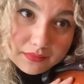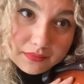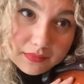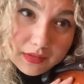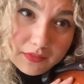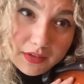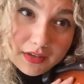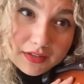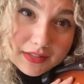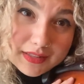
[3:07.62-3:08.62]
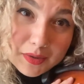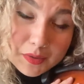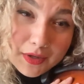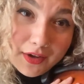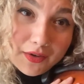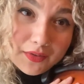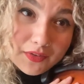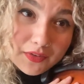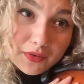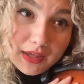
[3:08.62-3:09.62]
If you need to slow down, that's
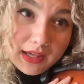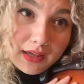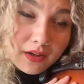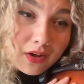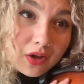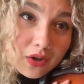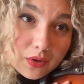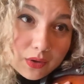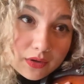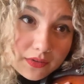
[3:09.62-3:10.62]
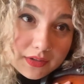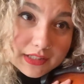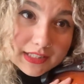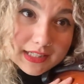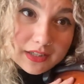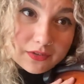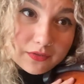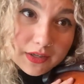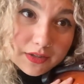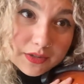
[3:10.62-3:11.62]
okay. Or if you need to take your
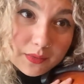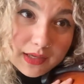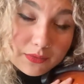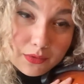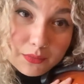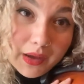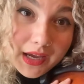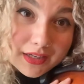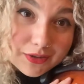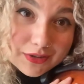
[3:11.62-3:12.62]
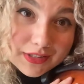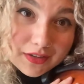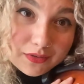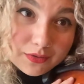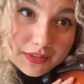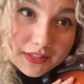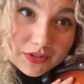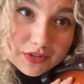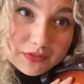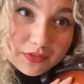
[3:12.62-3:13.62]
fingers away and remind yourself what this
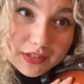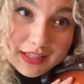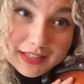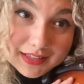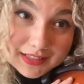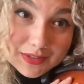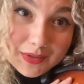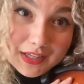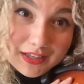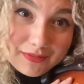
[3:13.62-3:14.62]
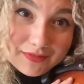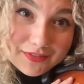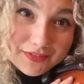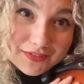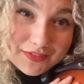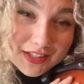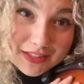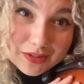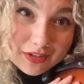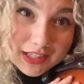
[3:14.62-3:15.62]
should feel like, that's okay. That's
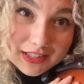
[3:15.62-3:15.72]
great.